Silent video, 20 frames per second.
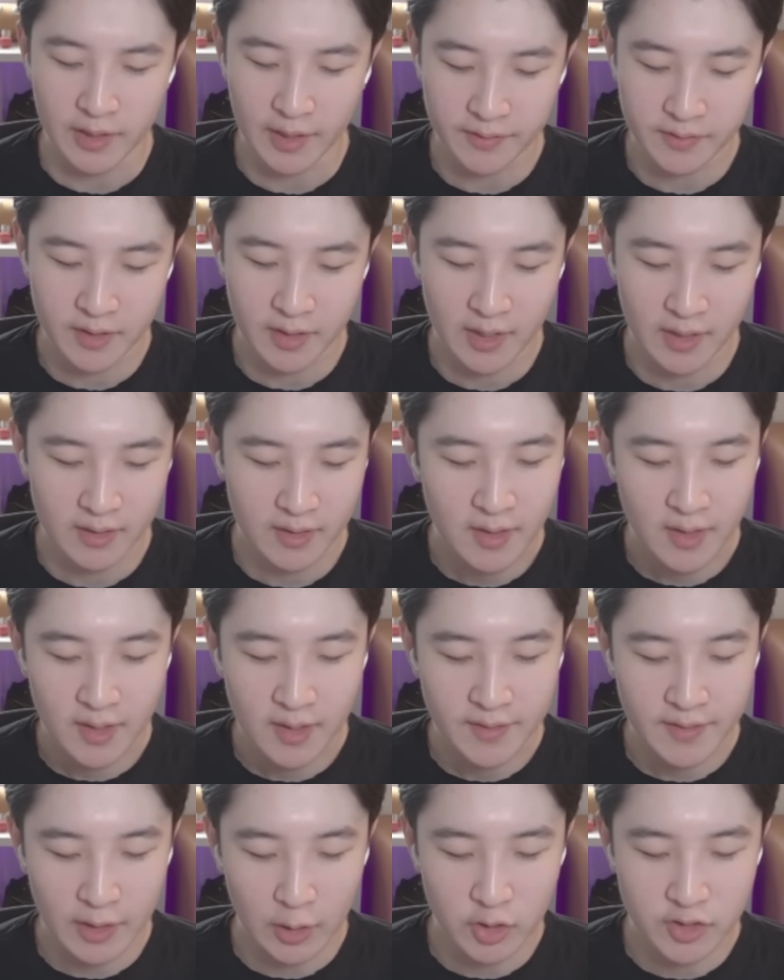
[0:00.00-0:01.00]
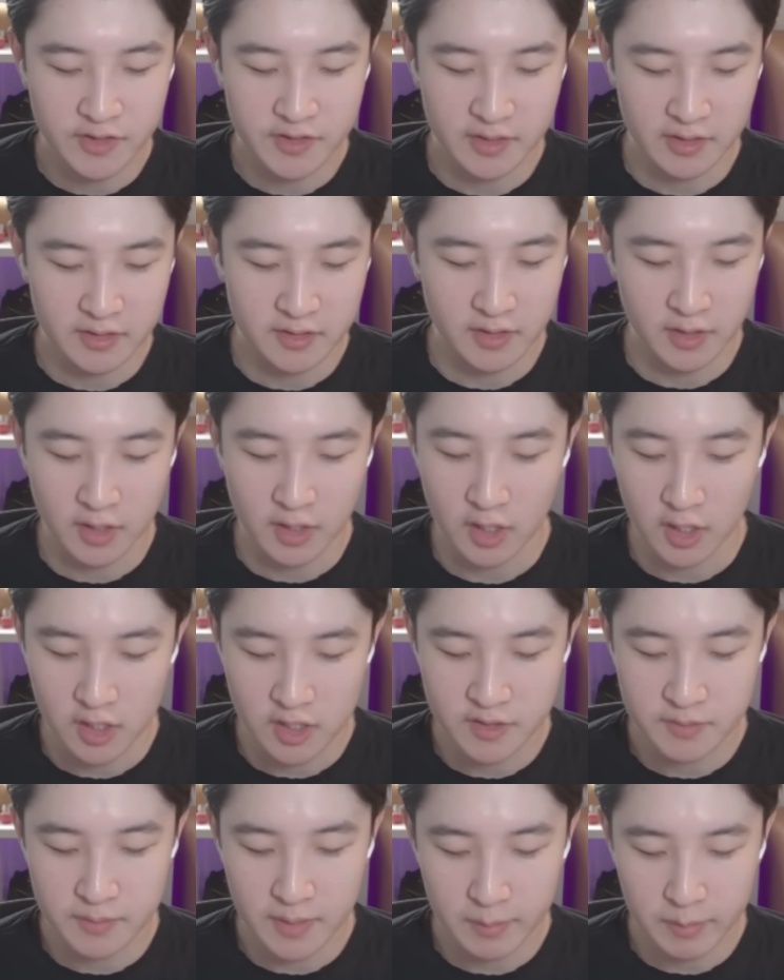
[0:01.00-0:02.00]
I thought they would stick to the
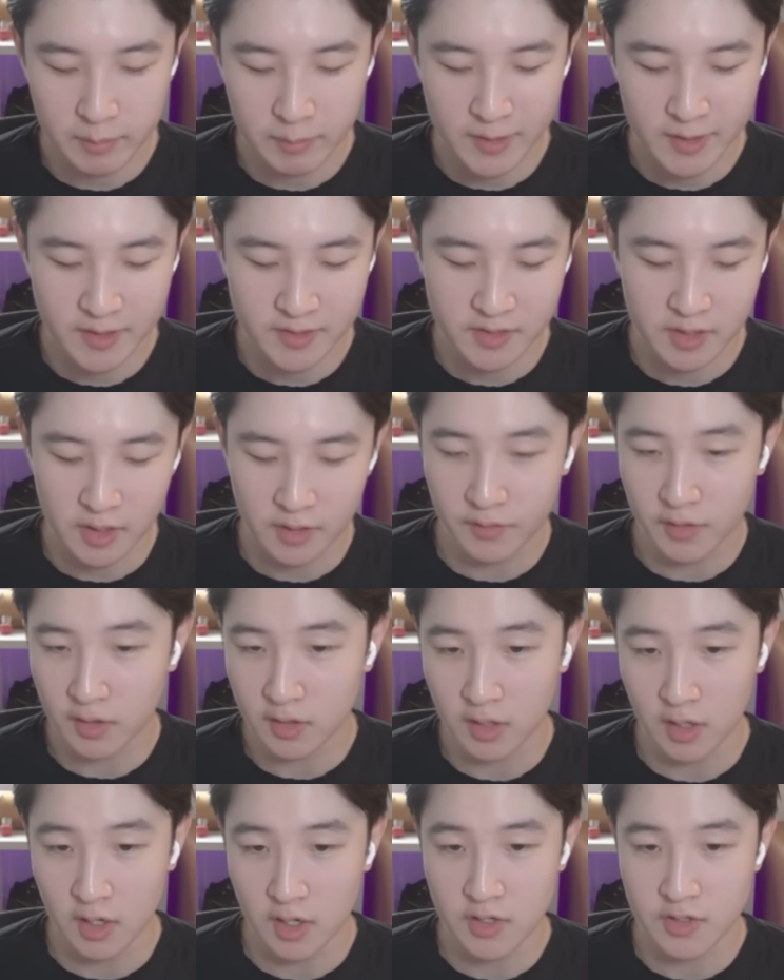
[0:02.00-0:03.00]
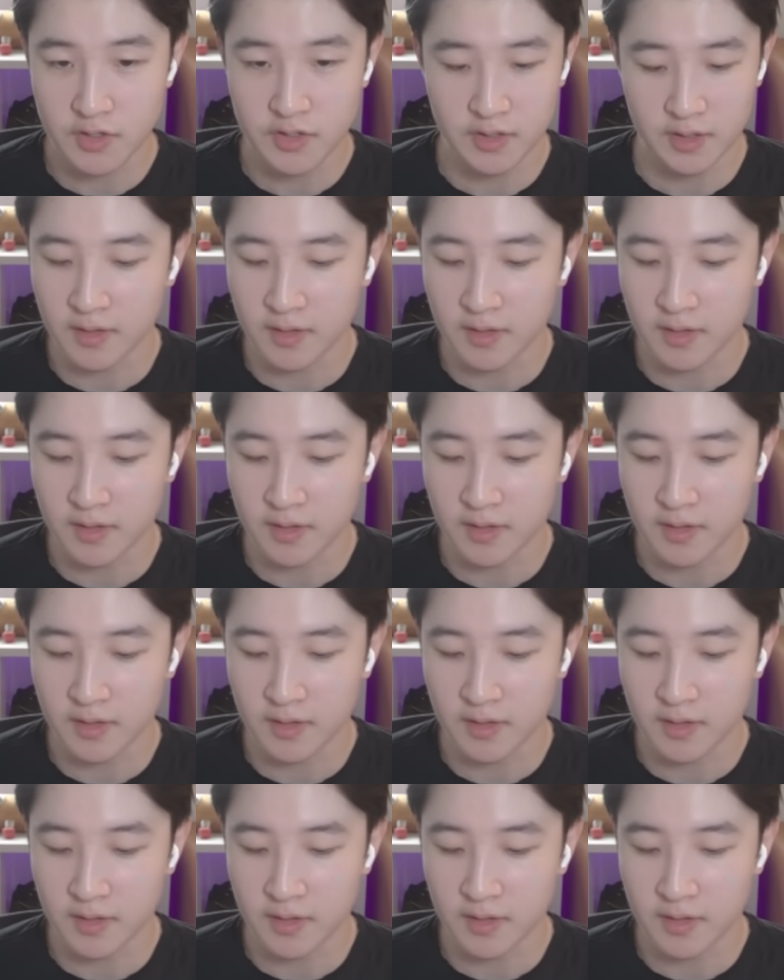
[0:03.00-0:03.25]
cards maybe because all of the cards